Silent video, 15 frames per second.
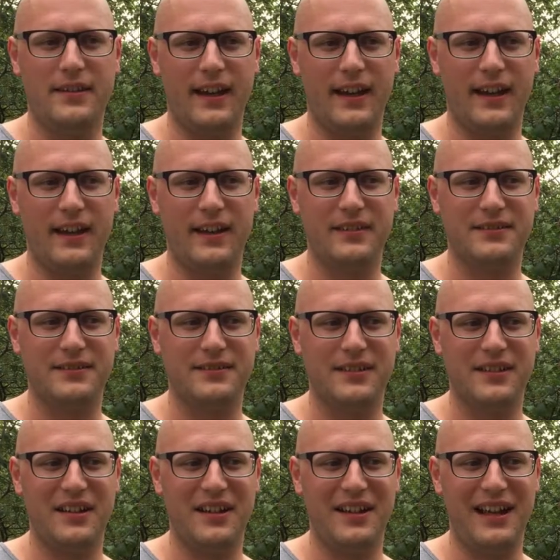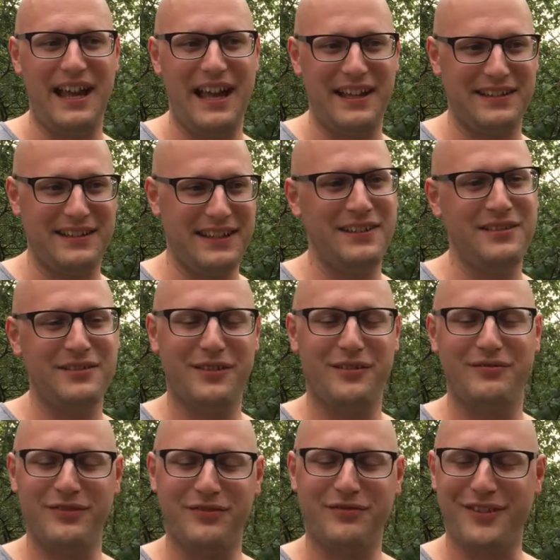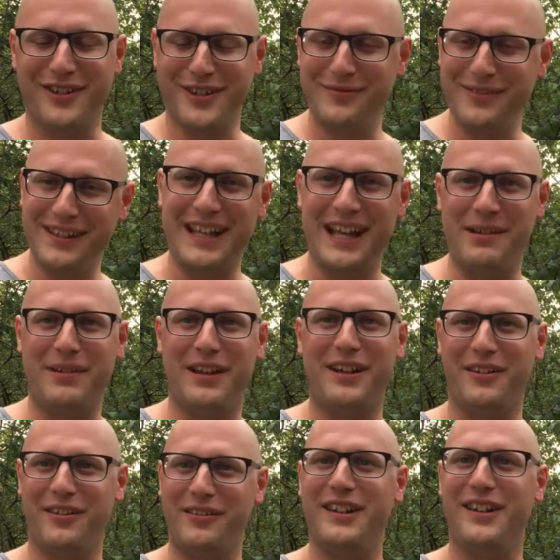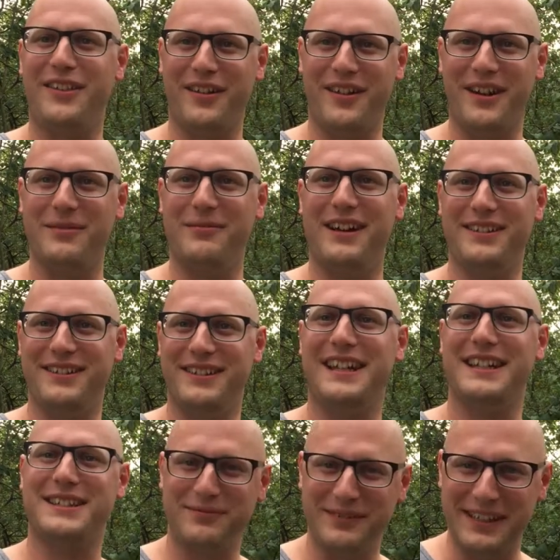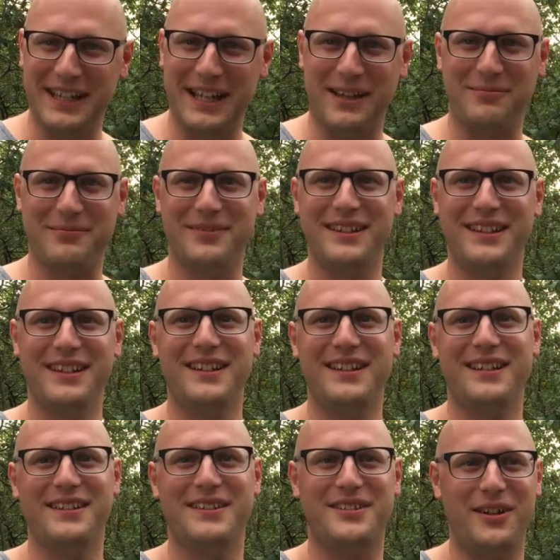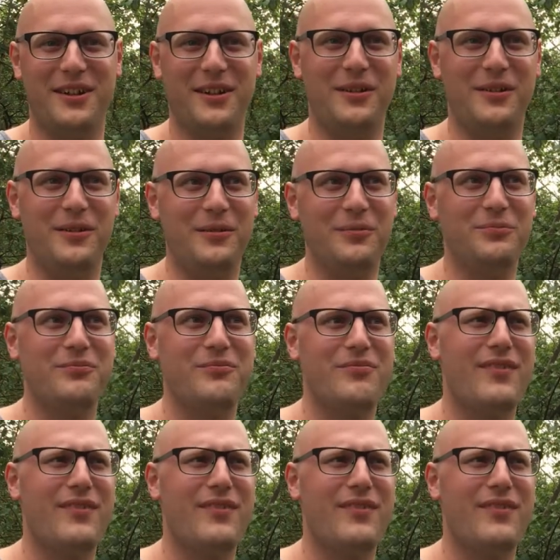that at the end of the first WeCamp I already thought about the next WeCamp. So